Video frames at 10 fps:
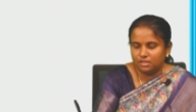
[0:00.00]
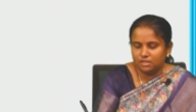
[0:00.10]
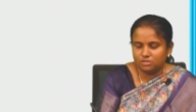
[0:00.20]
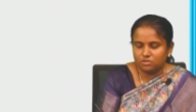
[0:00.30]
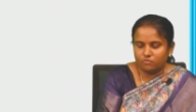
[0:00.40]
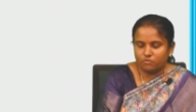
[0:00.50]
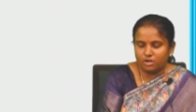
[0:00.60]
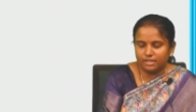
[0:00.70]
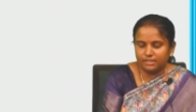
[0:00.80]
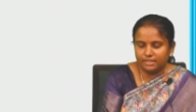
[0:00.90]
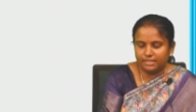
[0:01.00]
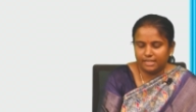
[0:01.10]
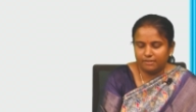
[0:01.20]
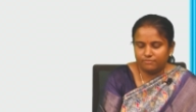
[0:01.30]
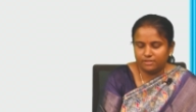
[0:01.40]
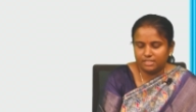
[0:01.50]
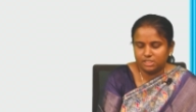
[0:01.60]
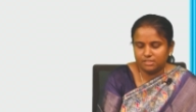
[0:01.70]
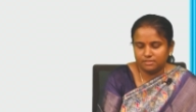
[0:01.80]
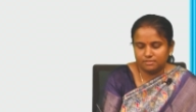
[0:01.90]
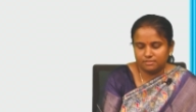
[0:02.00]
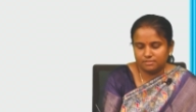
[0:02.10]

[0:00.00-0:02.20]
So, what are the key features?